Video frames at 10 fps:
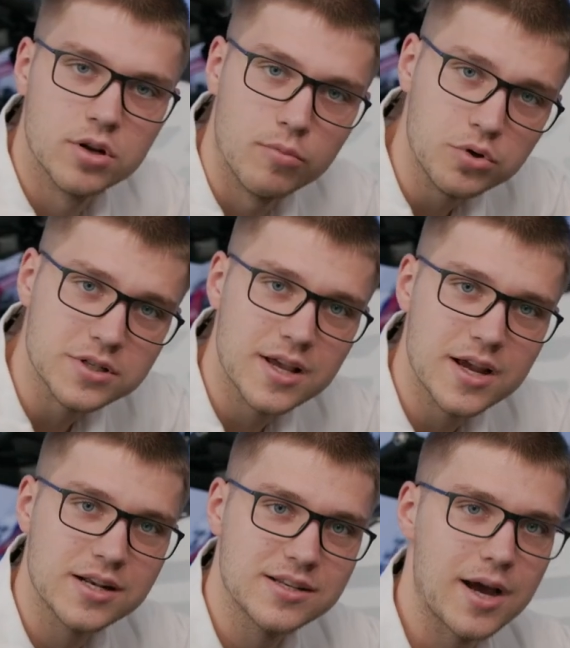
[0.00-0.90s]
on the
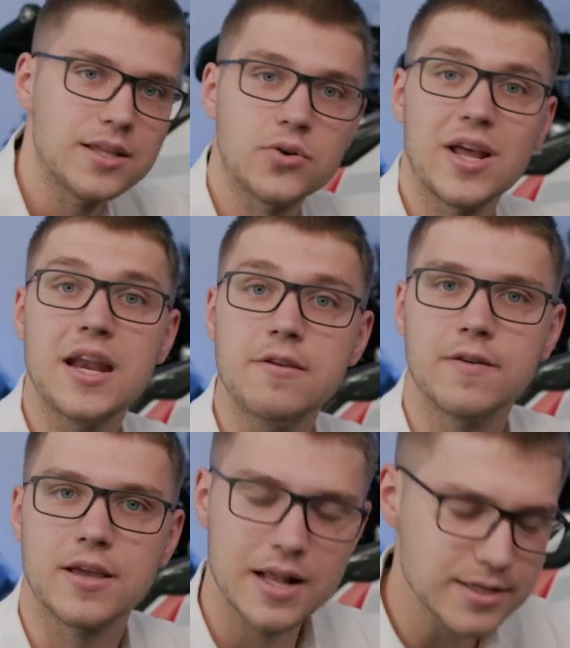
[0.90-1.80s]
motorcycle, tighter than
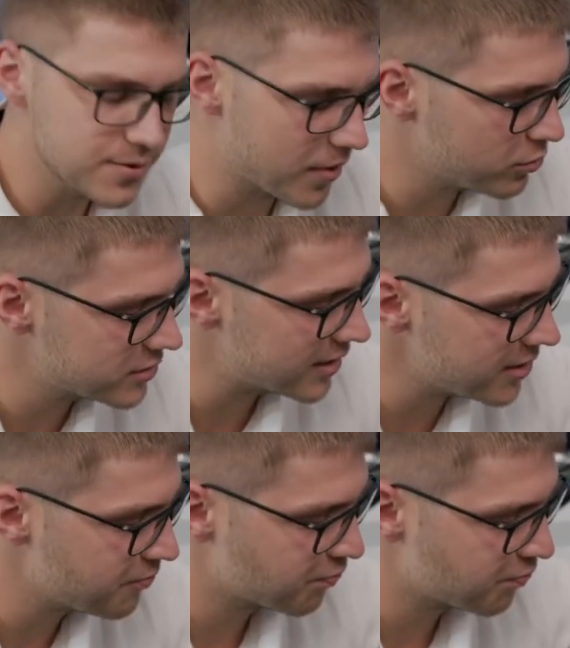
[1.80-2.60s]
anything else, I would say.